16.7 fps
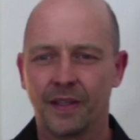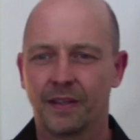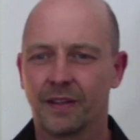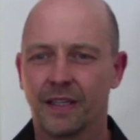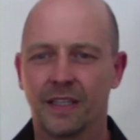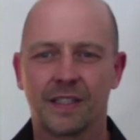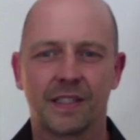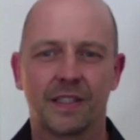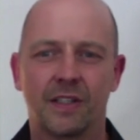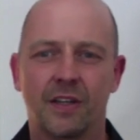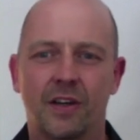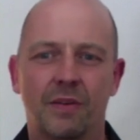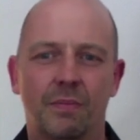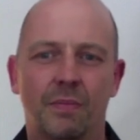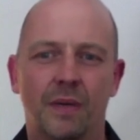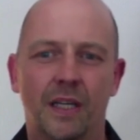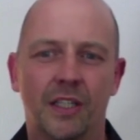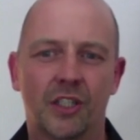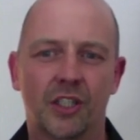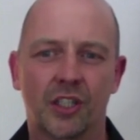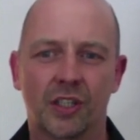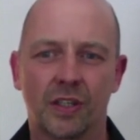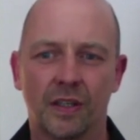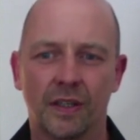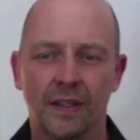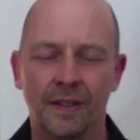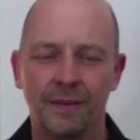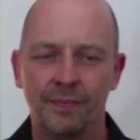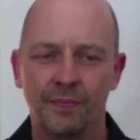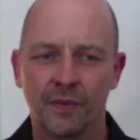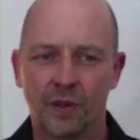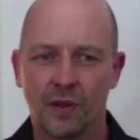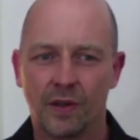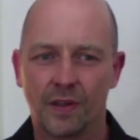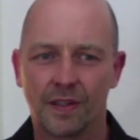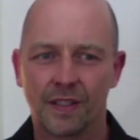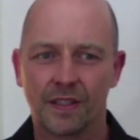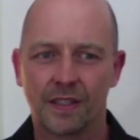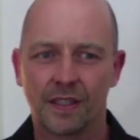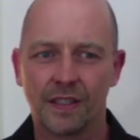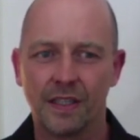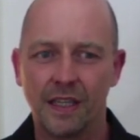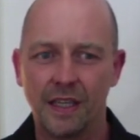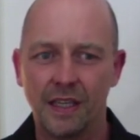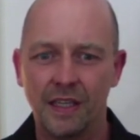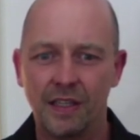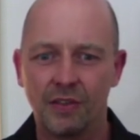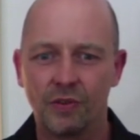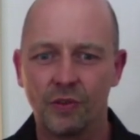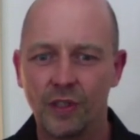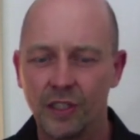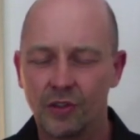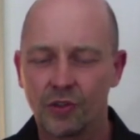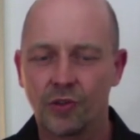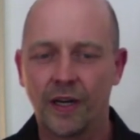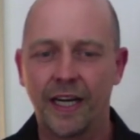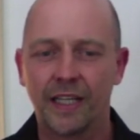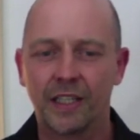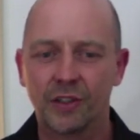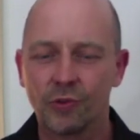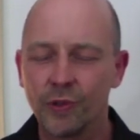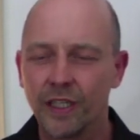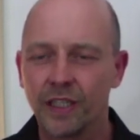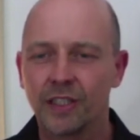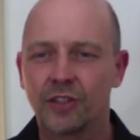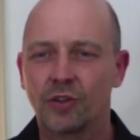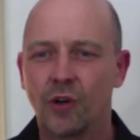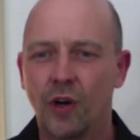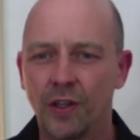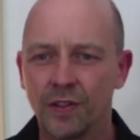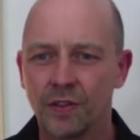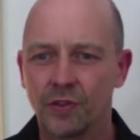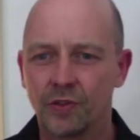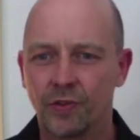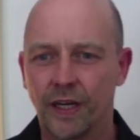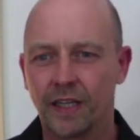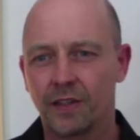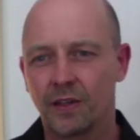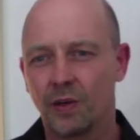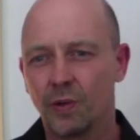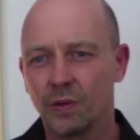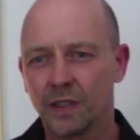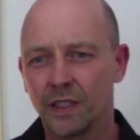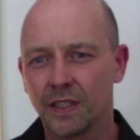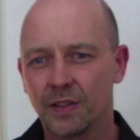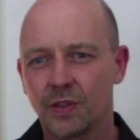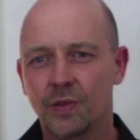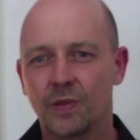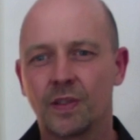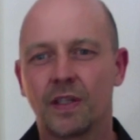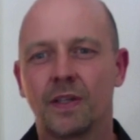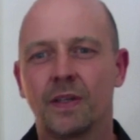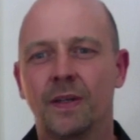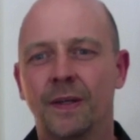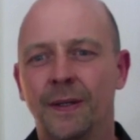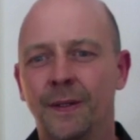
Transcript: there's not much, or this he tried to really concentrate only to